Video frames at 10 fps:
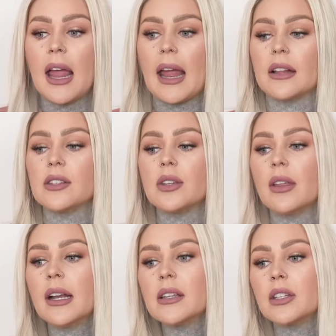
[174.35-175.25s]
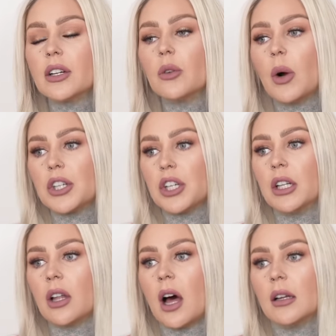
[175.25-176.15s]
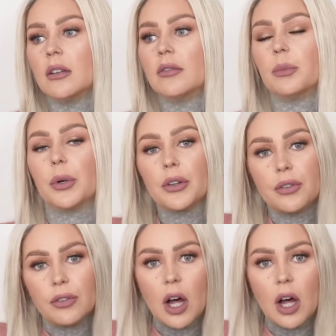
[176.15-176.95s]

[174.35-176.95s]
And so then I started watching a lot of birth